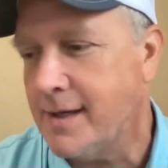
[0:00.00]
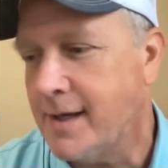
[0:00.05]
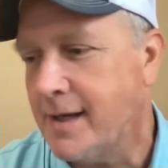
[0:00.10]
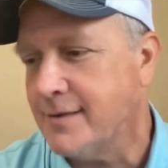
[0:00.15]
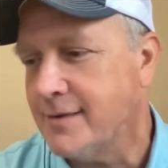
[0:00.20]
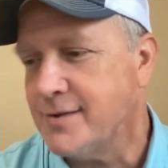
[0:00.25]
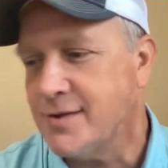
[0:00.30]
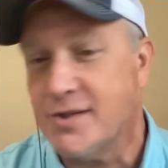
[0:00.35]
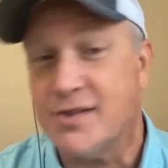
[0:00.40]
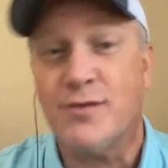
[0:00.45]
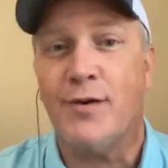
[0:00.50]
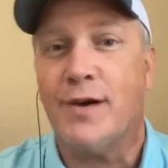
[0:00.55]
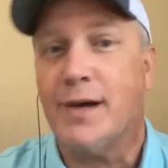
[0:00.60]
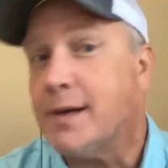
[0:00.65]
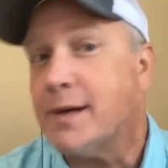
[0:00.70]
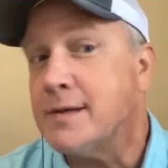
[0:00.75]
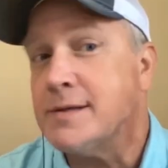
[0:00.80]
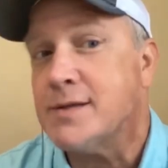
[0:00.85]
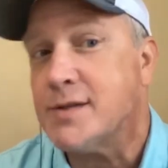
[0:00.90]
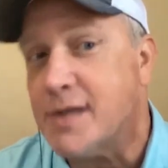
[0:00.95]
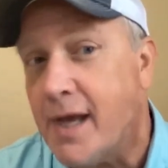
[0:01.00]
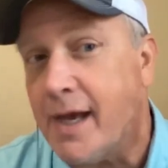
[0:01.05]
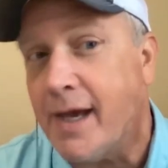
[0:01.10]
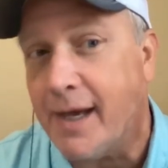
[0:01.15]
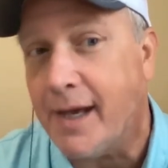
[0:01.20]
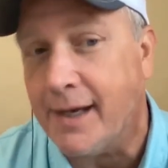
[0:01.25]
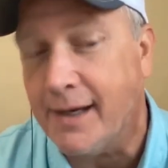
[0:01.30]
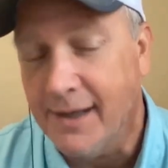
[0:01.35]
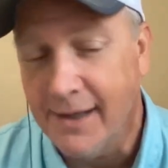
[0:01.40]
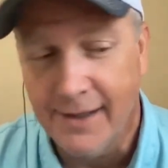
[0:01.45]
know, just so I can
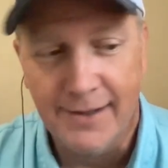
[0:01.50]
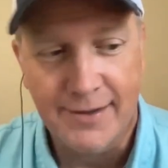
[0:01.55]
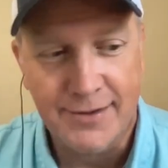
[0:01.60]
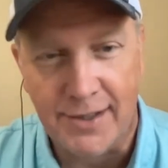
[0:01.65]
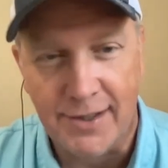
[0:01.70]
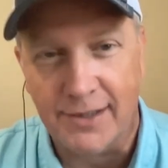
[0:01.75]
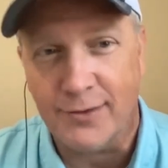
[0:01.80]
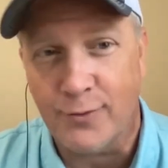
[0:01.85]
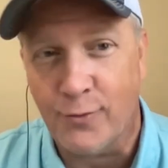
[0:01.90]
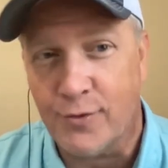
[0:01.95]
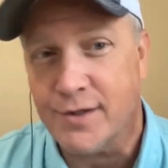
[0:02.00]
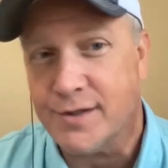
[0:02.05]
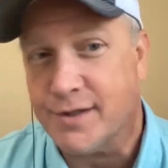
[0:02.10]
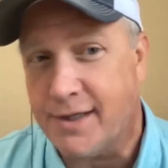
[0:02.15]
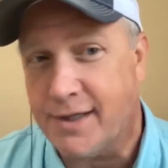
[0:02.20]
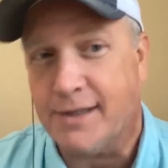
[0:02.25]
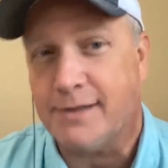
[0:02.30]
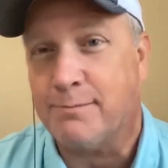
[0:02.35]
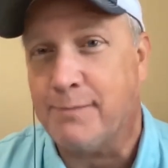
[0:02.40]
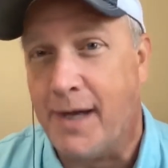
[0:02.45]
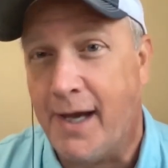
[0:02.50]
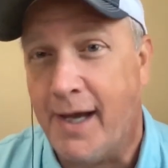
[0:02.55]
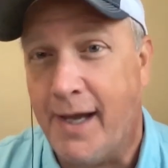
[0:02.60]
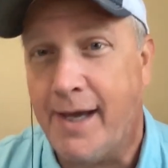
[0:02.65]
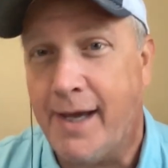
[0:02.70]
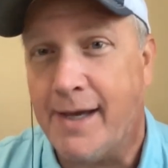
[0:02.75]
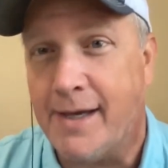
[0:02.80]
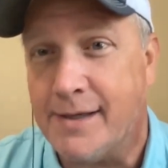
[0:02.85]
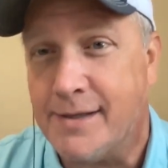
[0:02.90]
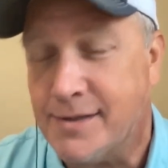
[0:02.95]
say Chuck Norris kicked my
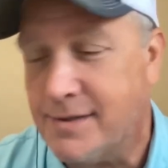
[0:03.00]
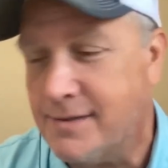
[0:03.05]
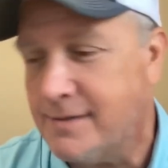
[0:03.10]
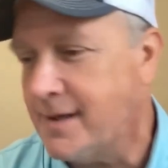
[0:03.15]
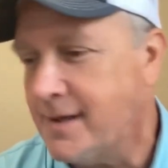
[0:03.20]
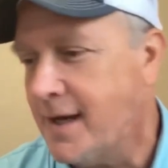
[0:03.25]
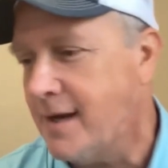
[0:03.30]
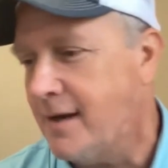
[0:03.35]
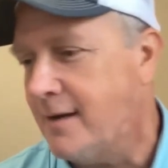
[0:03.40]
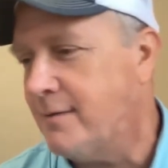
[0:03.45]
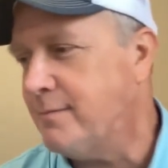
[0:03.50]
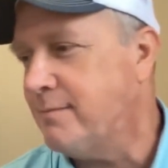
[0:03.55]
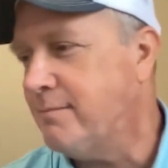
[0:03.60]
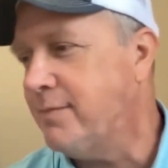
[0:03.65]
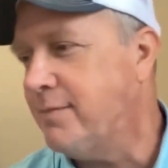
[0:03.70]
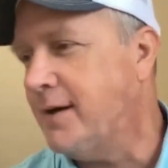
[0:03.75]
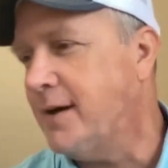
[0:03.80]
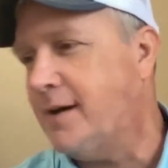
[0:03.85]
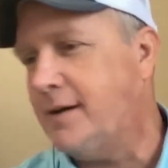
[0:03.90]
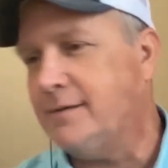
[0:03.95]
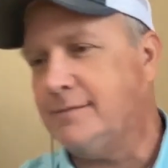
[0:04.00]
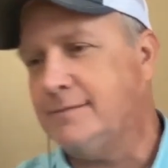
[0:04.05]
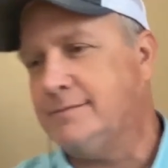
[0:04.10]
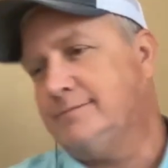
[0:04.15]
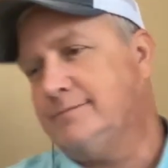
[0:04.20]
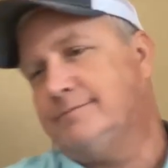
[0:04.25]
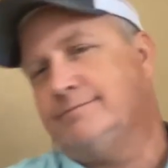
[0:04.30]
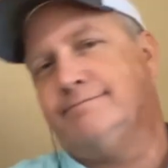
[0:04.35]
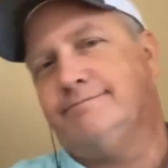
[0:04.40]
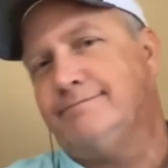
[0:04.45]
ass. You know,
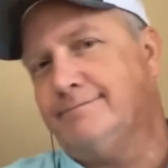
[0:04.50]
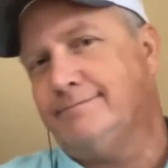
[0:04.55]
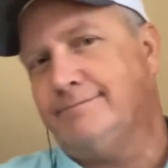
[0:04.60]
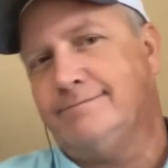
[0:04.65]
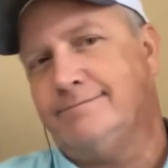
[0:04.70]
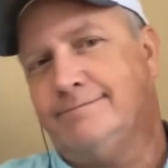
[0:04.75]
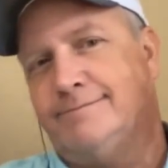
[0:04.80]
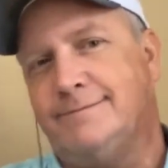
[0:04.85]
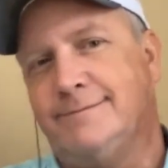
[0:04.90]
but